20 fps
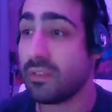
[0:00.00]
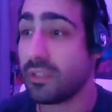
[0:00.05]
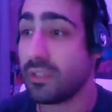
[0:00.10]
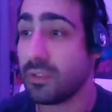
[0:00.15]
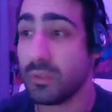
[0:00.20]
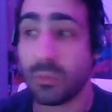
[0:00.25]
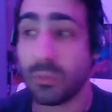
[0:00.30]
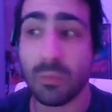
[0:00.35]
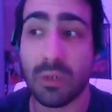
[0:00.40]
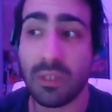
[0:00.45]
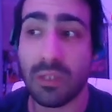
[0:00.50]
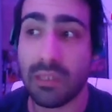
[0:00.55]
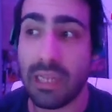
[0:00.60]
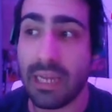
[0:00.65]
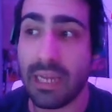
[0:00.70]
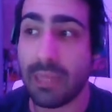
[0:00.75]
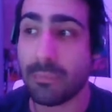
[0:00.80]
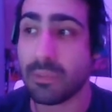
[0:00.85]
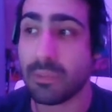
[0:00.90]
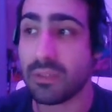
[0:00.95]
You don't want
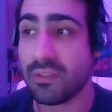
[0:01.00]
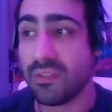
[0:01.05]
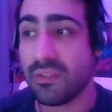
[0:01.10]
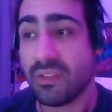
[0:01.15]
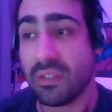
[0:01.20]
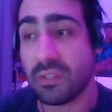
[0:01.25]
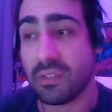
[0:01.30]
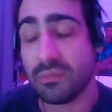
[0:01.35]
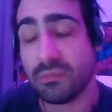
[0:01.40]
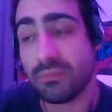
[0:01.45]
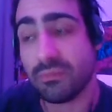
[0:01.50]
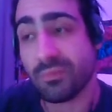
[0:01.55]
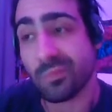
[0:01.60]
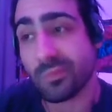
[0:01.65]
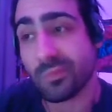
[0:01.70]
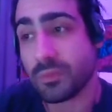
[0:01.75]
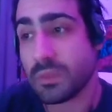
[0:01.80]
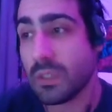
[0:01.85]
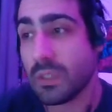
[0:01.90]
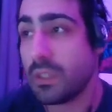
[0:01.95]
that, but still,
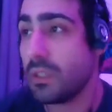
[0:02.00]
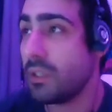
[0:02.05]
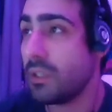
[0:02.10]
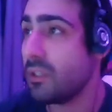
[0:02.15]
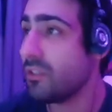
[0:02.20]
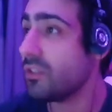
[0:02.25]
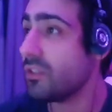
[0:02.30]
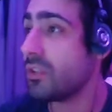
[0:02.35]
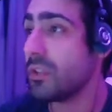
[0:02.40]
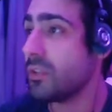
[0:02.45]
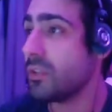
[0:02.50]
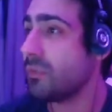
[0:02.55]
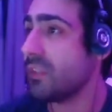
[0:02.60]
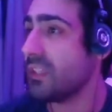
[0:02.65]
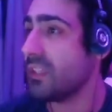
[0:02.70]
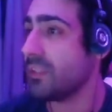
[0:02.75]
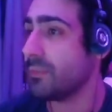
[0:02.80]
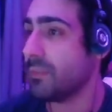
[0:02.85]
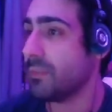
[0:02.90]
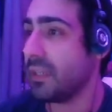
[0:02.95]
it's a good
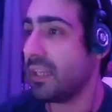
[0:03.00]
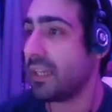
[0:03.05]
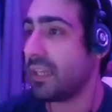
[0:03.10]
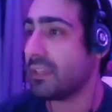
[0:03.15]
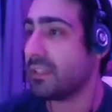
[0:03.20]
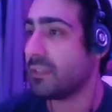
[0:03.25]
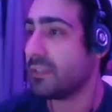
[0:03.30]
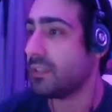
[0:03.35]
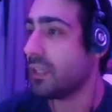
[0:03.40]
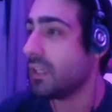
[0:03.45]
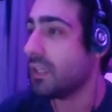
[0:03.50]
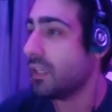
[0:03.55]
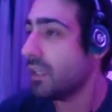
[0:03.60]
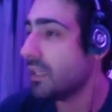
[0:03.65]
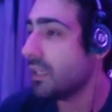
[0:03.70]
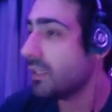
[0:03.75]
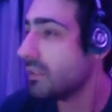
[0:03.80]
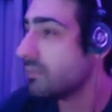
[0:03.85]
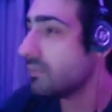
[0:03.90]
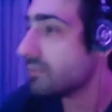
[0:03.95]
video. I liked it.
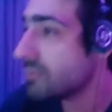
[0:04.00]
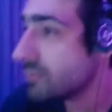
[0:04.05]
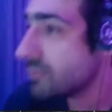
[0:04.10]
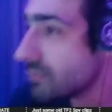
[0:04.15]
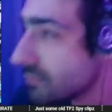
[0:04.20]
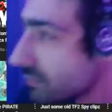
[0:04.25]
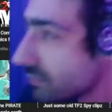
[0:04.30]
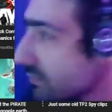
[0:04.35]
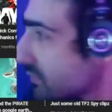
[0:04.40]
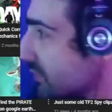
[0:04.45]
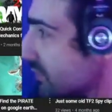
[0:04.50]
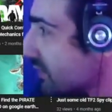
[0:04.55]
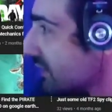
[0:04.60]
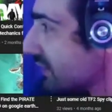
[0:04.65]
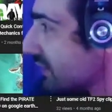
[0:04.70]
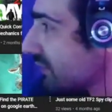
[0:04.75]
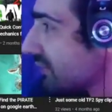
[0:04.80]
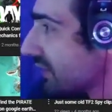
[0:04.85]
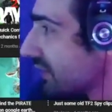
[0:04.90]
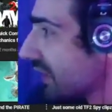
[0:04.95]
Is there
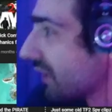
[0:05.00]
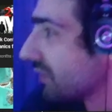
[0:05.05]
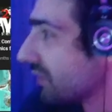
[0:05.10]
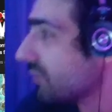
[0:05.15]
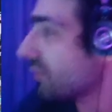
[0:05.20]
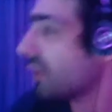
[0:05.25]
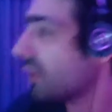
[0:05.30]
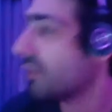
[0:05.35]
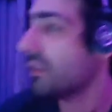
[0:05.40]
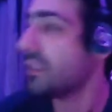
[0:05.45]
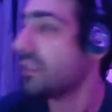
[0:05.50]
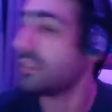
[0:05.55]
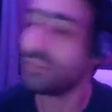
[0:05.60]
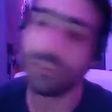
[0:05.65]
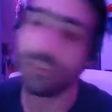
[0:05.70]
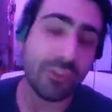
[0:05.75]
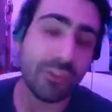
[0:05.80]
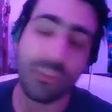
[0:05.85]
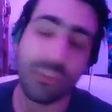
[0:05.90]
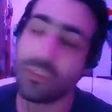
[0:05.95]
anything else? No,
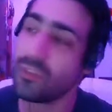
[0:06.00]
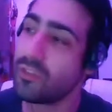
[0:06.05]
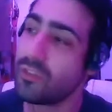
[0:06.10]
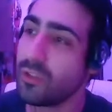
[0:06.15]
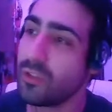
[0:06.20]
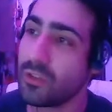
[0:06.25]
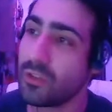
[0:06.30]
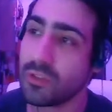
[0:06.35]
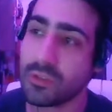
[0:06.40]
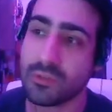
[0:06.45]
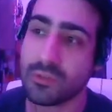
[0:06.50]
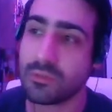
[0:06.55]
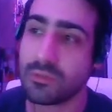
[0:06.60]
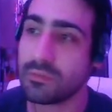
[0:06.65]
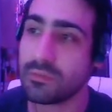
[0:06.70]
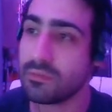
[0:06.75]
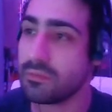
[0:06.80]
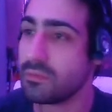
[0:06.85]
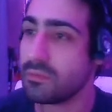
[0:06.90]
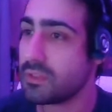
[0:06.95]
just
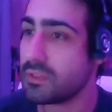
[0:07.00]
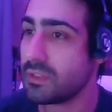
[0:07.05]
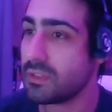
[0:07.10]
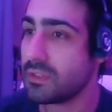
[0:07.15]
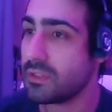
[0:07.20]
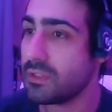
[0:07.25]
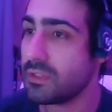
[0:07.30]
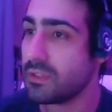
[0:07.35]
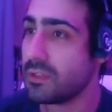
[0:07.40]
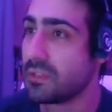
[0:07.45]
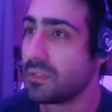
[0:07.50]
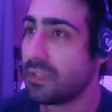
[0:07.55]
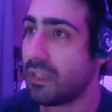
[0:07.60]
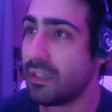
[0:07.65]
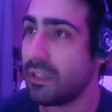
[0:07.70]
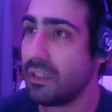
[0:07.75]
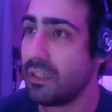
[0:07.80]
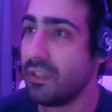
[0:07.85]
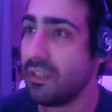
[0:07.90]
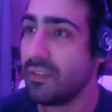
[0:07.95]

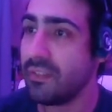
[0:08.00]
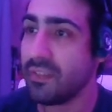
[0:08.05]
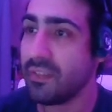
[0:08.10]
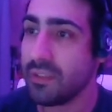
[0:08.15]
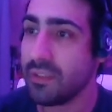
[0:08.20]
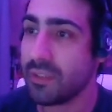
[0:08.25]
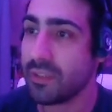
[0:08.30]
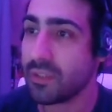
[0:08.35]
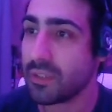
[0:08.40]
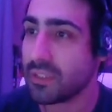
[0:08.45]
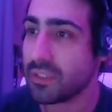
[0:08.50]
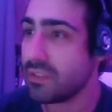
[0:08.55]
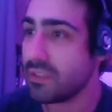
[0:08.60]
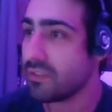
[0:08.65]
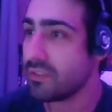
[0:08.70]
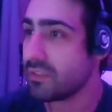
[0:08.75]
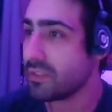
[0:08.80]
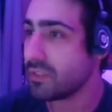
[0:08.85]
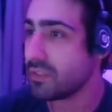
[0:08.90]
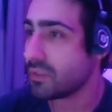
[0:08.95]
he's still going. He's
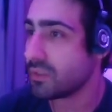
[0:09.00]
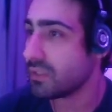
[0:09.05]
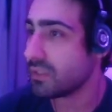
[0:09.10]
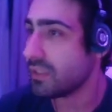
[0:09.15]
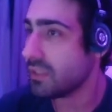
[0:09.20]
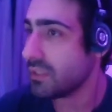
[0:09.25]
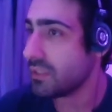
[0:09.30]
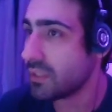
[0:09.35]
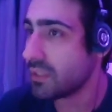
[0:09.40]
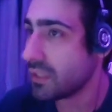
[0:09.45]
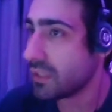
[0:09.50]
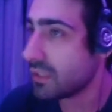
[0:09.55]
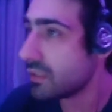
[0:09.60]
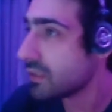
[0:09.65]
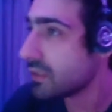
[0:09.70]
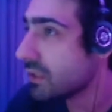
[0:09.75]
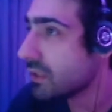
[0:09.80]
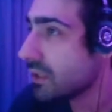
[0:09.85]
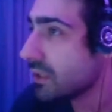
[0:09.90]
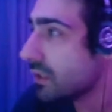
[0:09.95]
still going. Like,
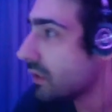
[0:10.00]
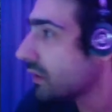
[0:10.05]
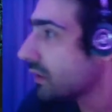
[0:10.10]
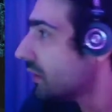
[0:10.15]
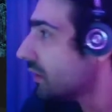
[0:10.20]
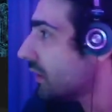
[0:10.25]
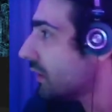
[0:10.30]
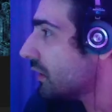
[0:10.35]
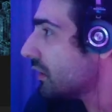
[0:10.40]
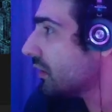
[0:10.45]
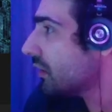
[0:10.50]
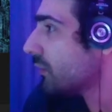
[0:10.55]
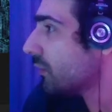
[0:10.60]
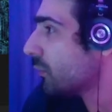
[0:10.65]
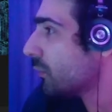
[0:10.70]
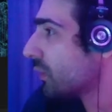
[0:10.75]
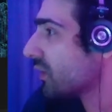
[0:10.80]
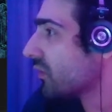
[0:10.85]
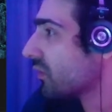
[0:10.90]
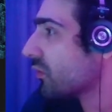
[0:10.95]

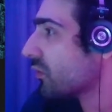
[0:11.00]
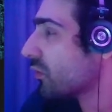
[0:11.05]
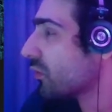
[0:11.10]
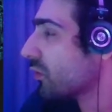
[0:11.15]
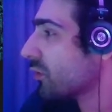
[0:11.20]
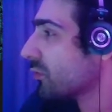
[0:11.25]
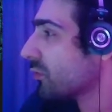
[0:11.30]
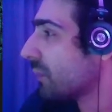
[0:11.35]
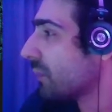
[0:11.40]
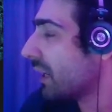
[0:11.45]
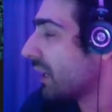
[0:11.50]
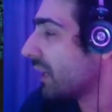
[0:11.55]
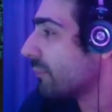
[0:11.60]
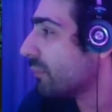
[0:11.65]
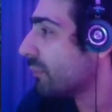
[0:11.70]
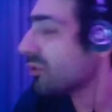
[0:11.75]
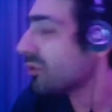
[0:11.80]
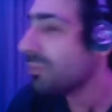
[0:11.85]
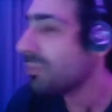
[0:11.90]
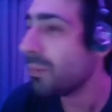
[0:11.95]
but it's sorted by
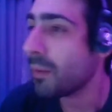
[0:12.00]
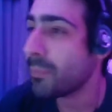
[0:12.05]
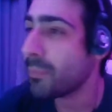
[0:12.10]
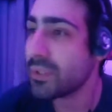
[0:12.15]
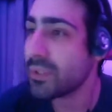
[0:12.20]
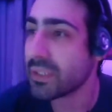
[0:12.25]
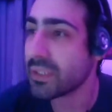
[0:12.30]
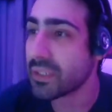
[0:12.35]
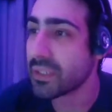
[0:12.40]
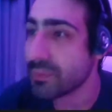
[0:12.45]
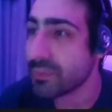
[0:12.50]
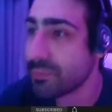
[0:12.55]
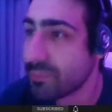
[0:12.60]
most popular.